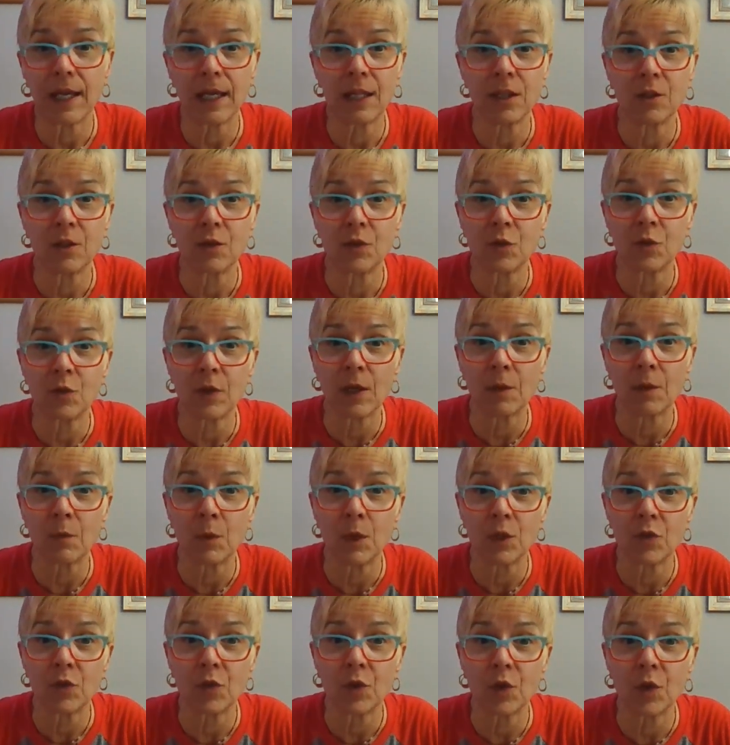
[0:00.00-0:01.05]
in the zoo that
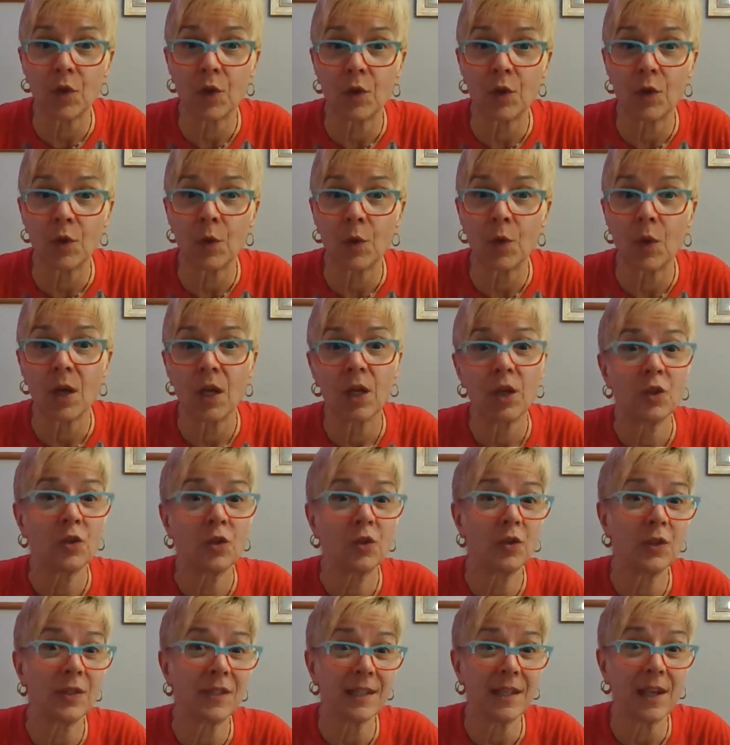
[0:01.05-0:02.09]
we used to go
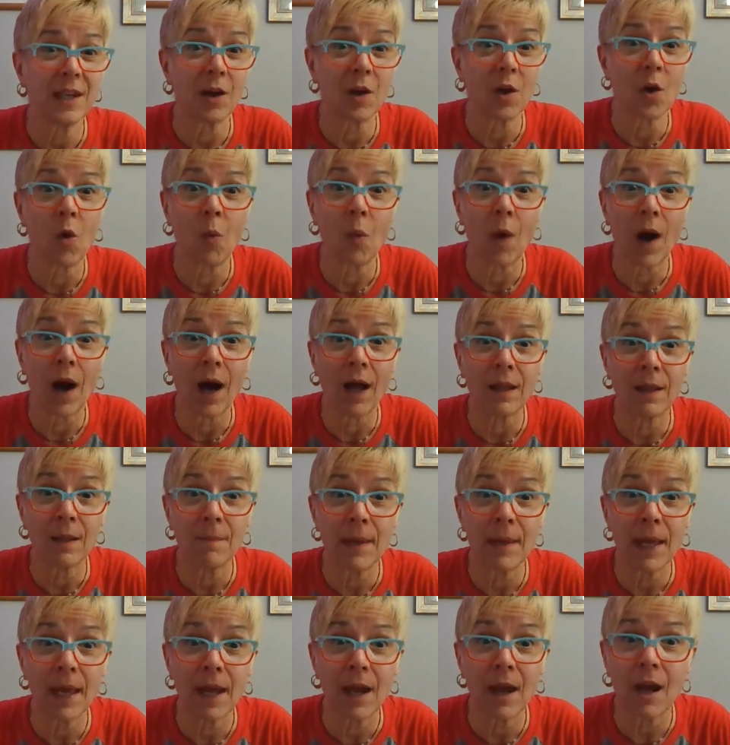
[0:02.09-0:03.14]
to see a koala
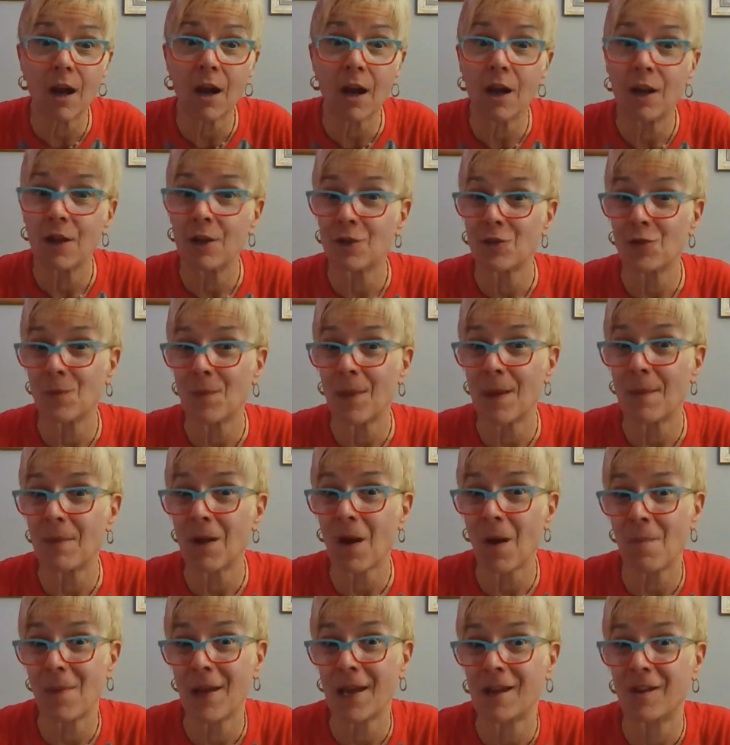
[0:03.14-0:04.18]
bear. So maybe
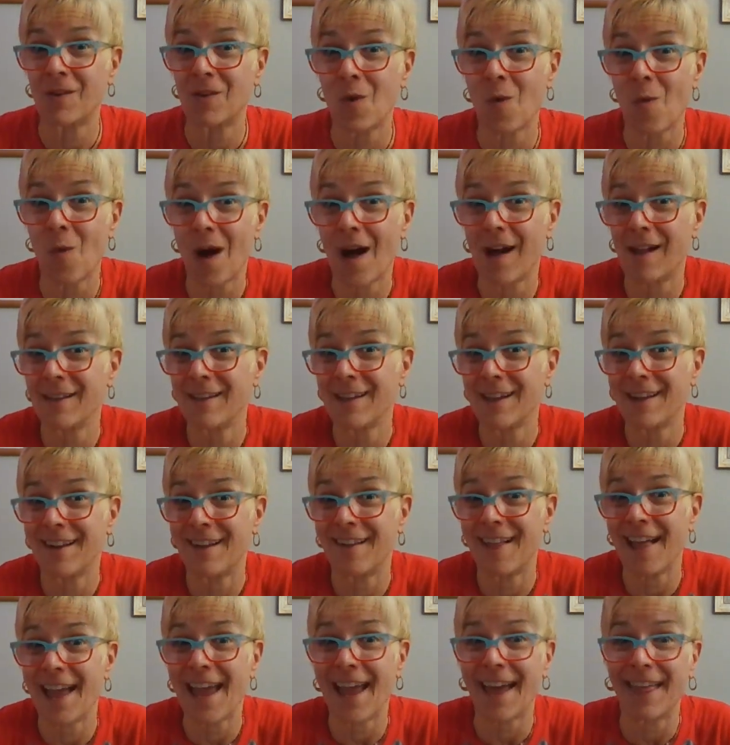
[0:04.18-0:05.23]
I'll make a koala and
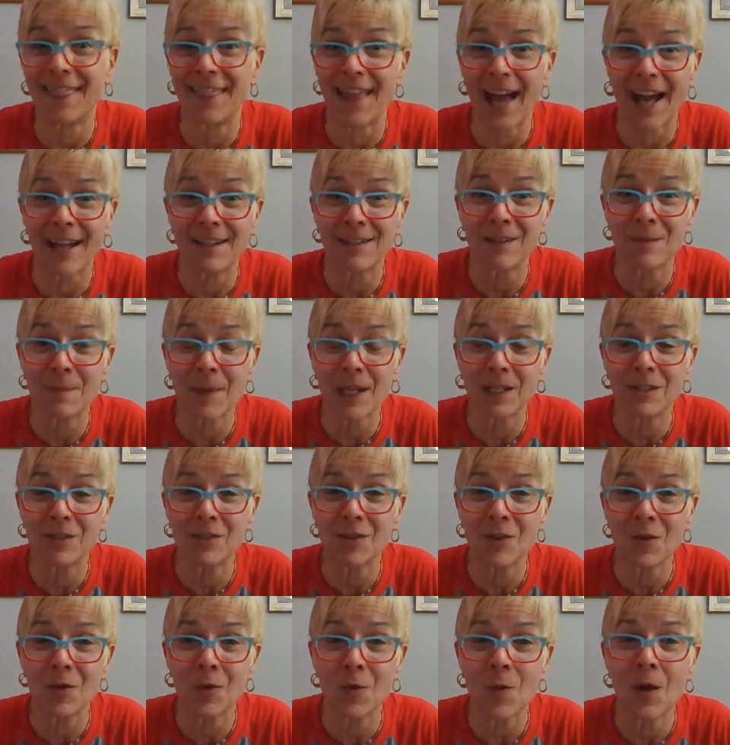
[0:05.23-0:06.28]
I'll add that to my
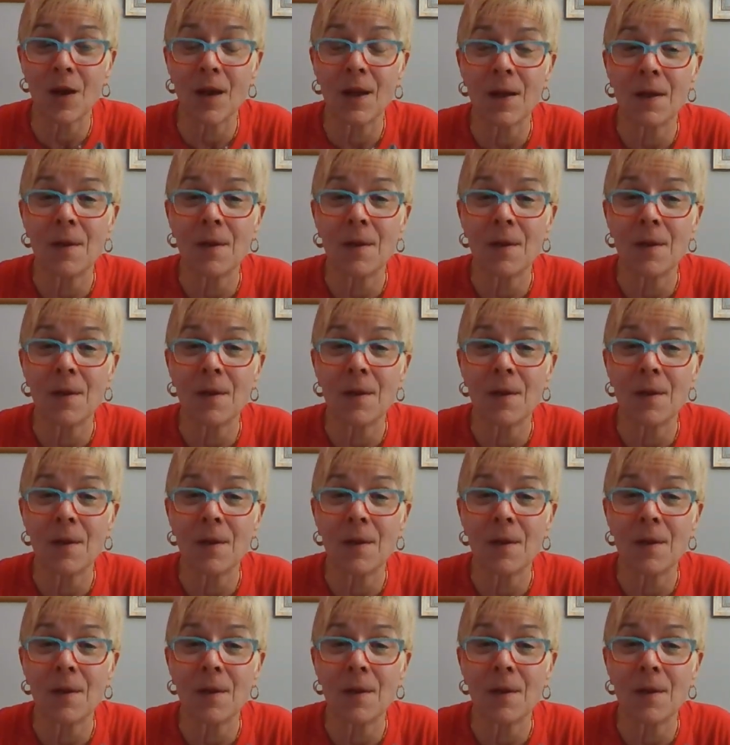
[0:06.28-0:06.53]
zoo.